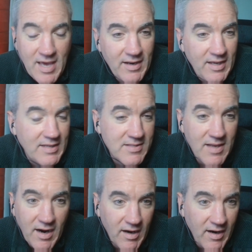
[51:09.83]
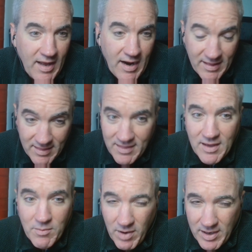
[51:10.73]
and it's there. And I
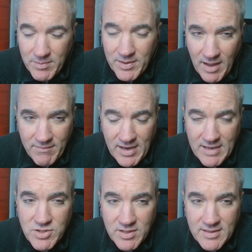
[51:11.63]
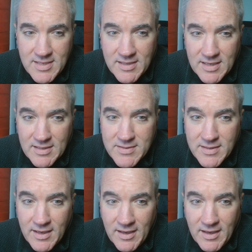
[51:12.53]
think it might have been Live Nation that did this.